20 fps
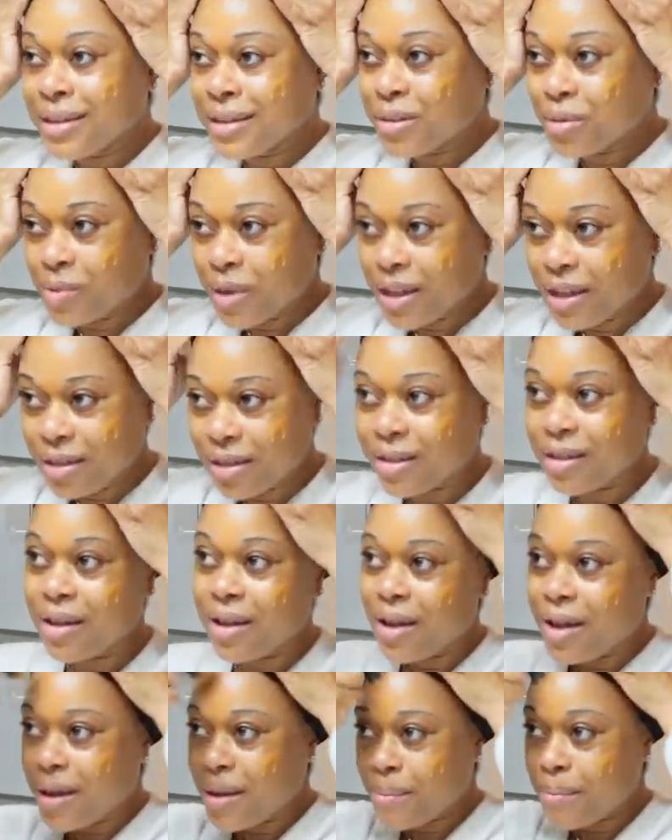is with
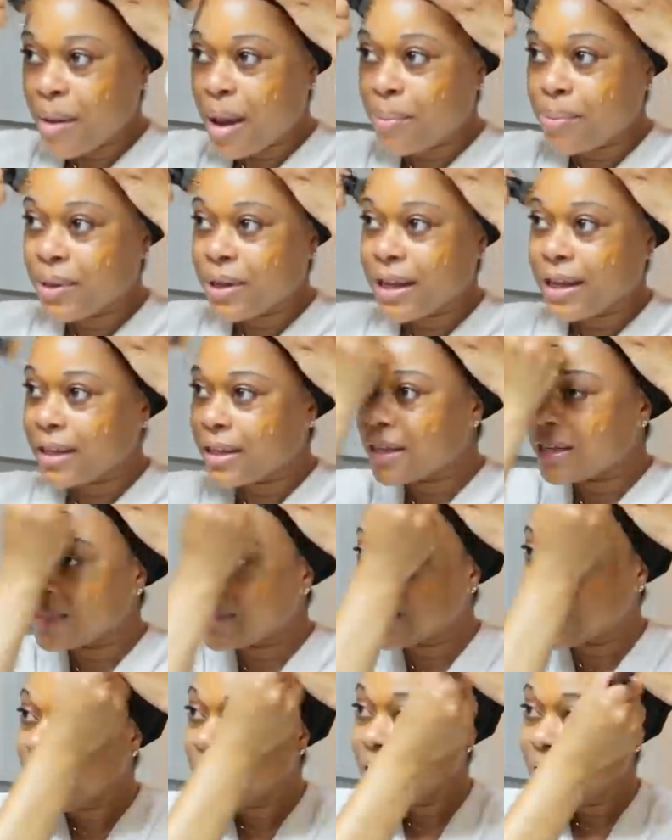my
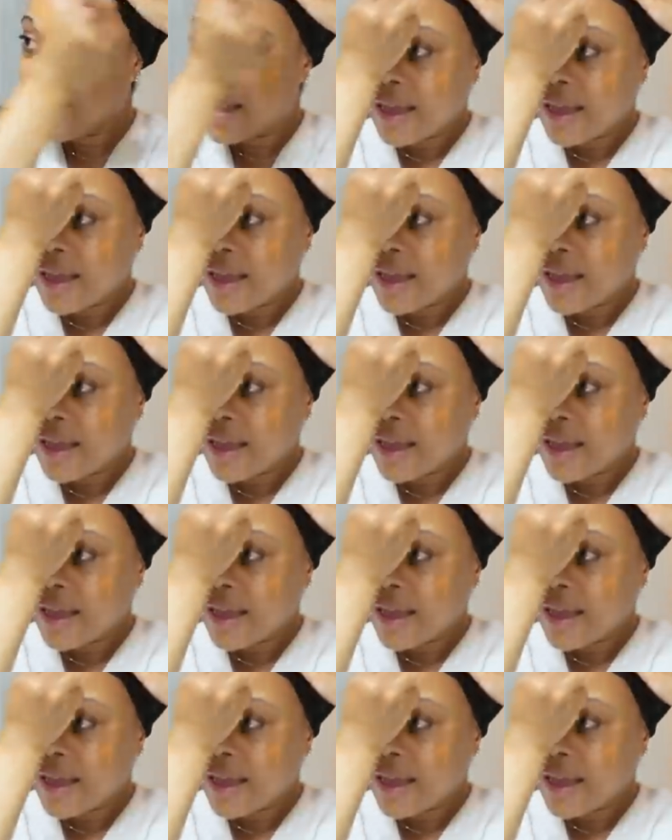playlist.